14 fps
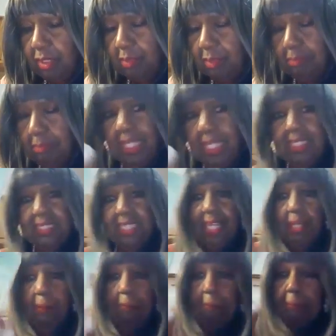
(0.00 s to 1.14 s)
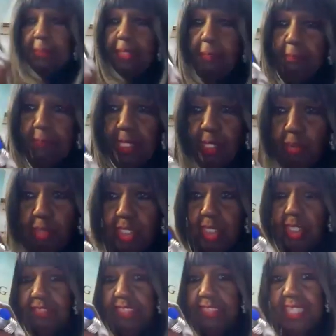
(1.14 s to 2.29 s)
to me, it's like the mirror
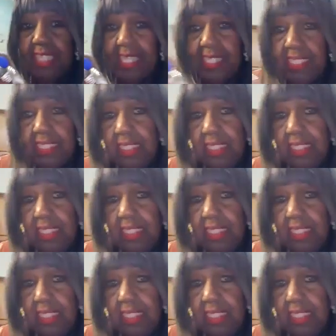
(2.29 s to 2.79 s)
of today.